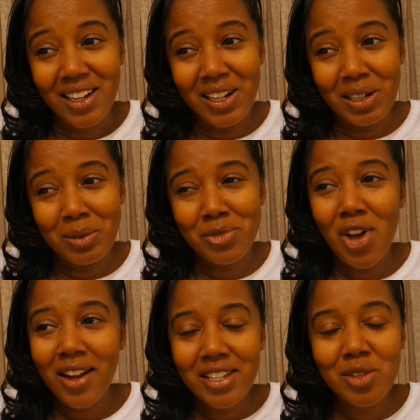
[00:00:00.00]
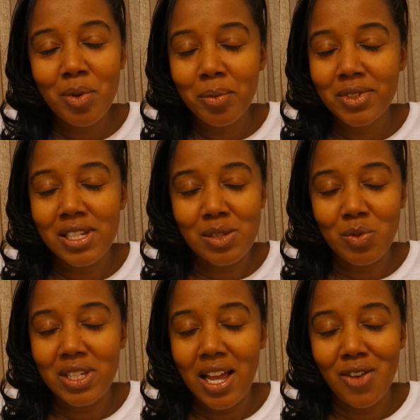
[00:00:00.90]
Talking to people doesn't
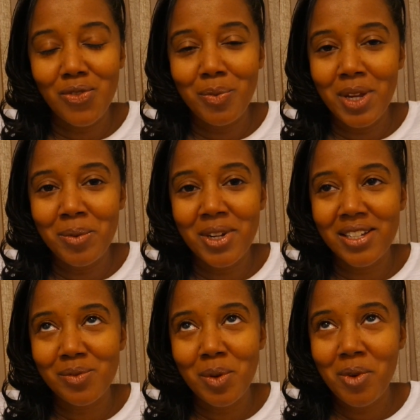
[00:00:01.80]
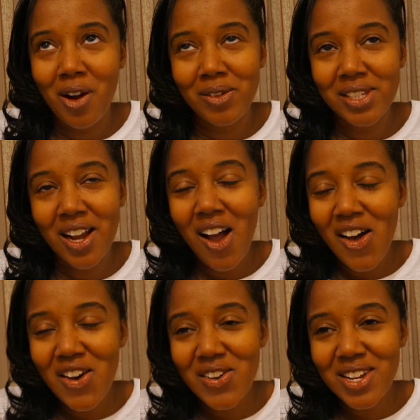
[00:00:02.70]
really help for me because people are always like,
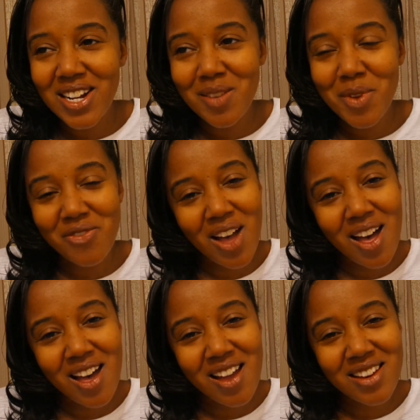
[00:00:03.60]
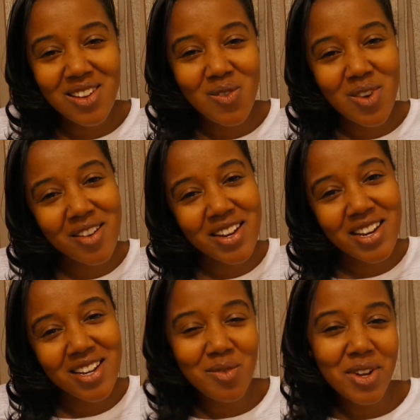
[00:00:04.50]
"Oh, you're gonna be fine. Don't
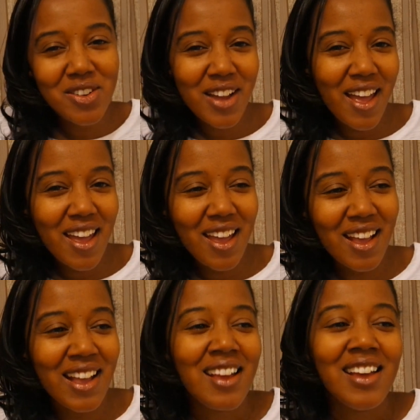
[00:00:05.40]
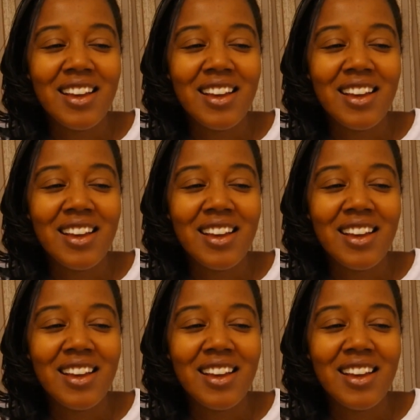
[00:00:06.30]
worry. It'll be okay."